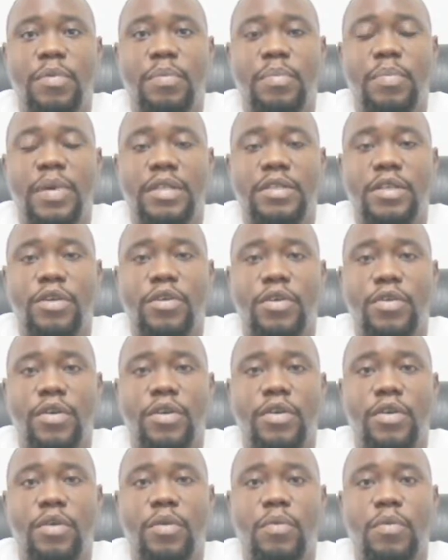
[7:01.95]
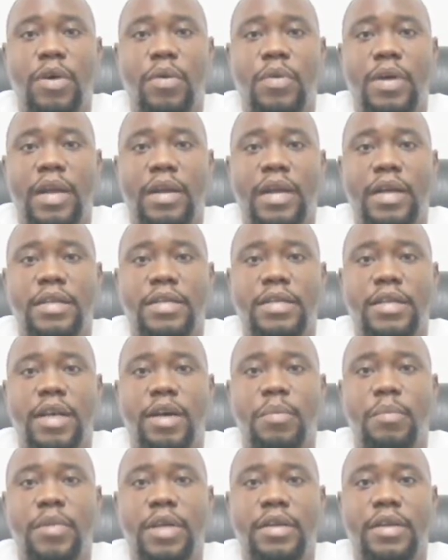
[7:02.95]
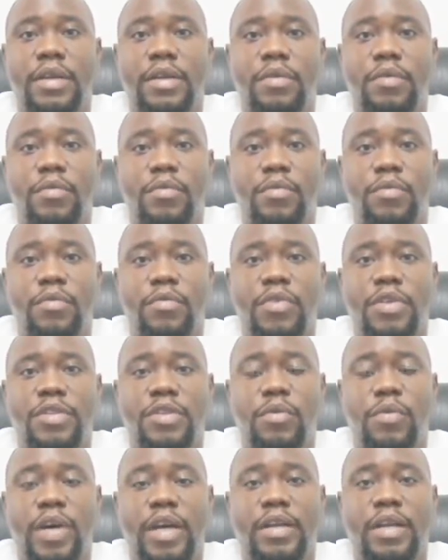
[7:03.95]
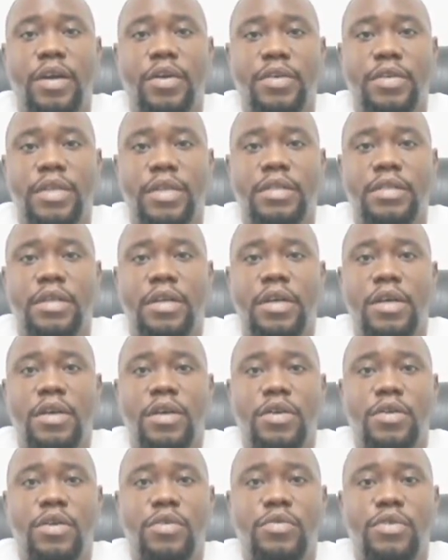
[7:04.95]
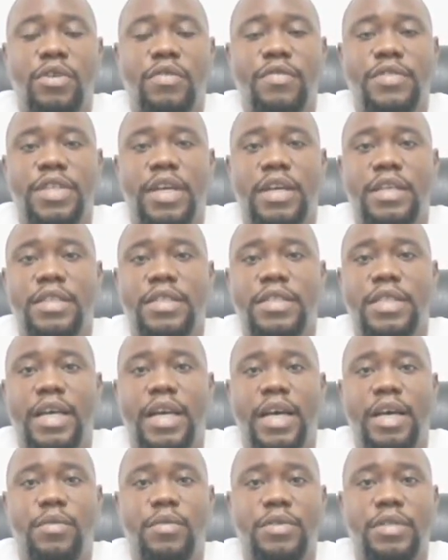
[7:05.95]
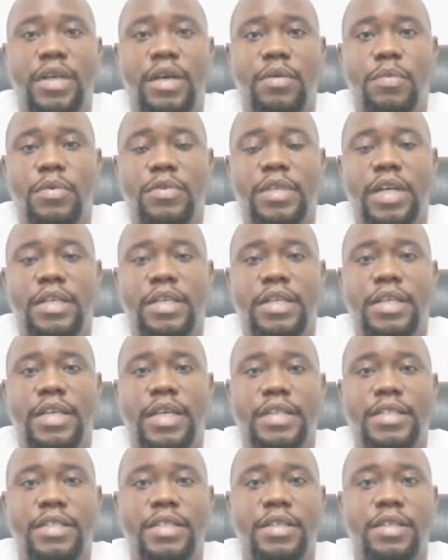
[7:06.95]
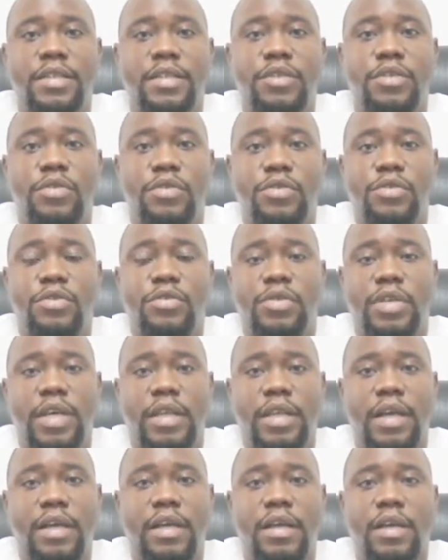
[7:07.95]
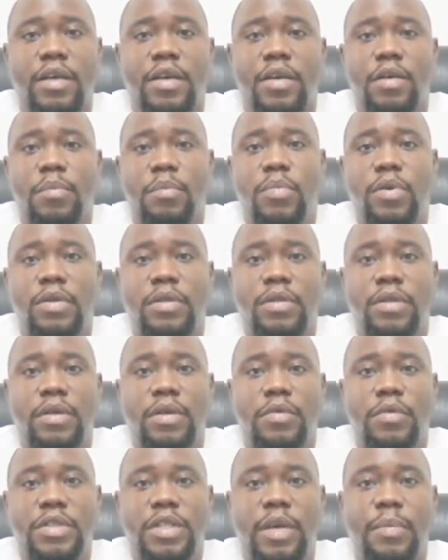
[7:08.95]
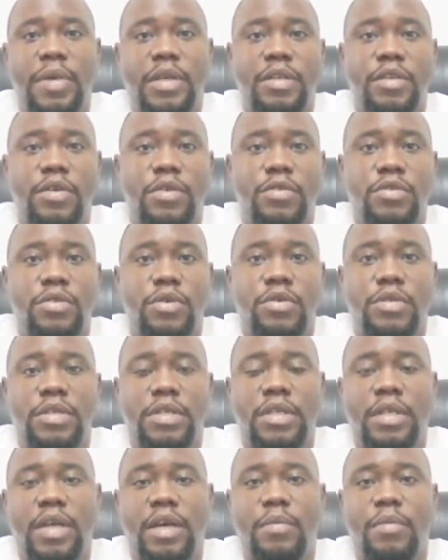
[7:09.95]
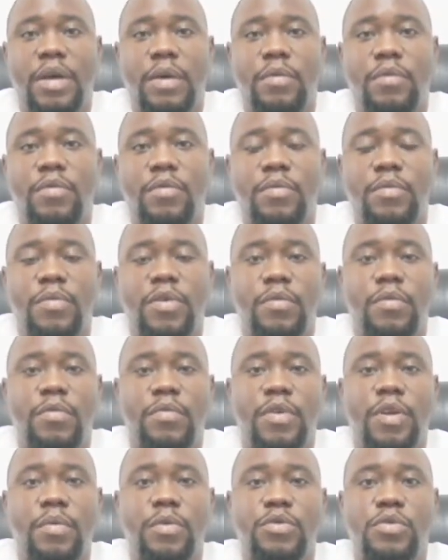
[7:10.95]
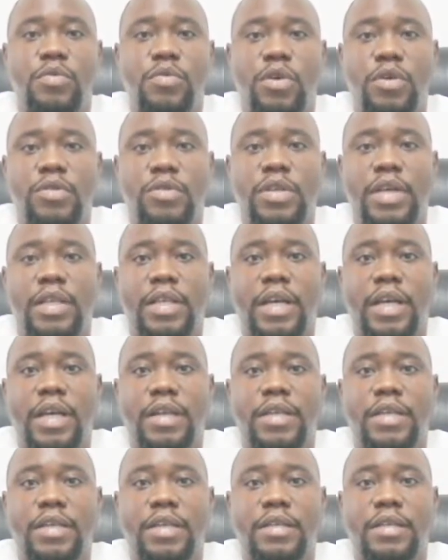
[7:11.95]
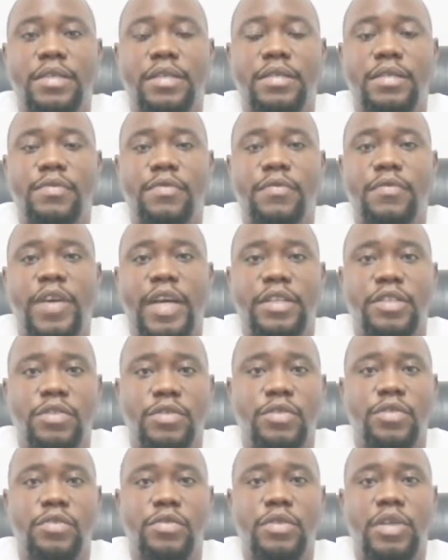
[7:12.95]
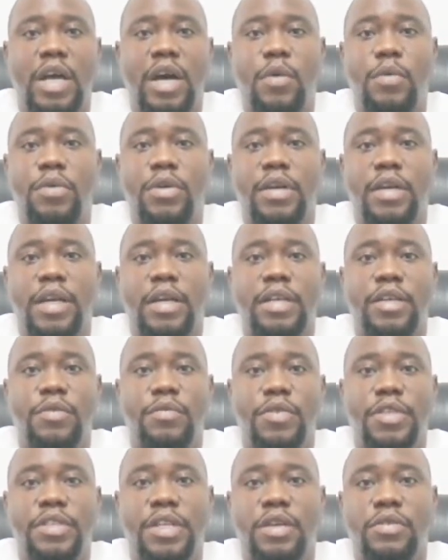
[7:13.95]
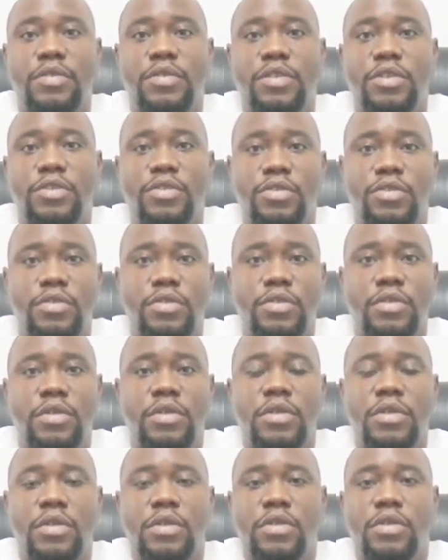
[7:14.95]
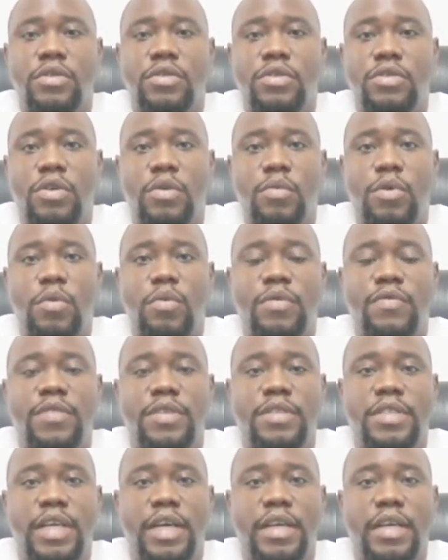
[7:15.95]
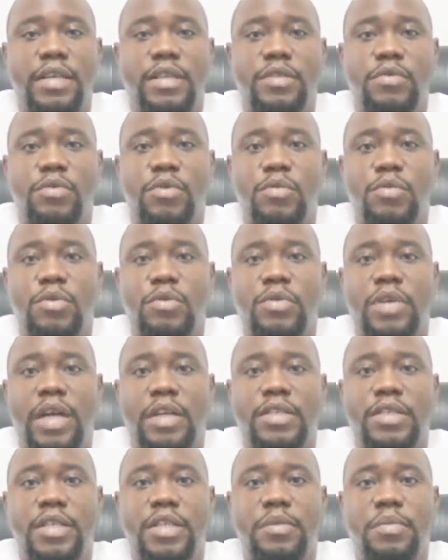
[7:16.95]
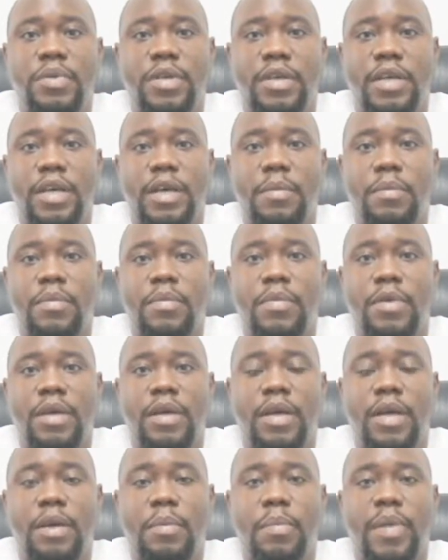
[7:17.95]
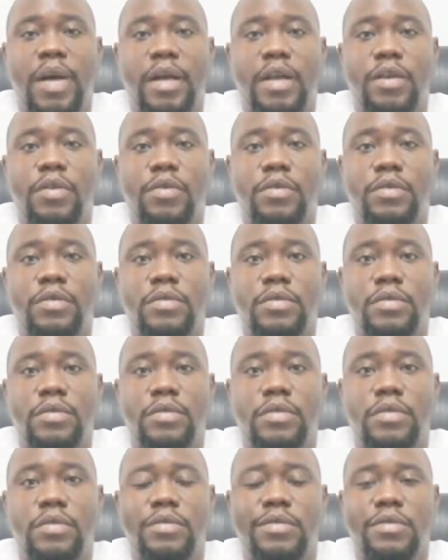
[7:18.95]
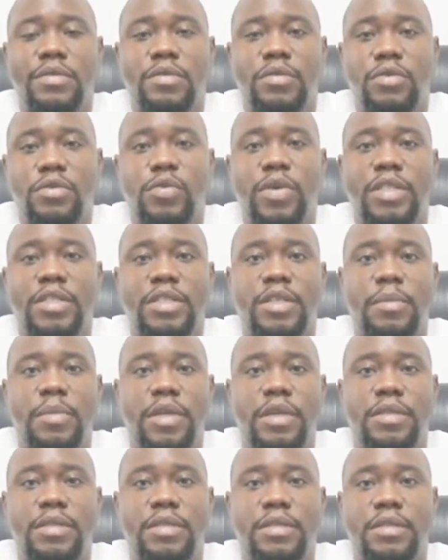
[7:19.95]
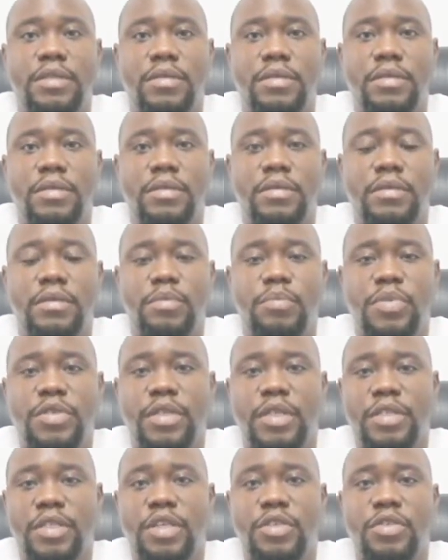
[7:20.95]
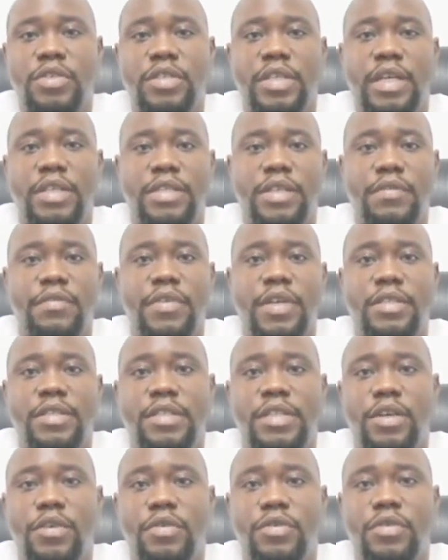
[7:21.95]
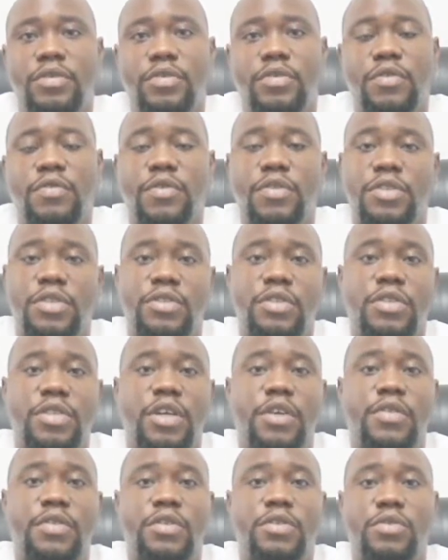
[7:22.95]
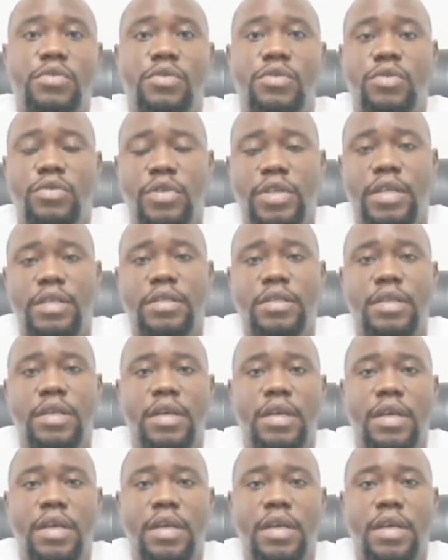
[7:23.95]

a better curriculum and actually help me reach a wider audience, because one of the challenges I had was actually getting the youth together. But with Emedit Consulting, we've been able to work together and actually fine-tune how we can actually reach out to these youths. So what we've decided is we will actually be embarking on 20-minute presentations at different secondary schools for senior secondary school students.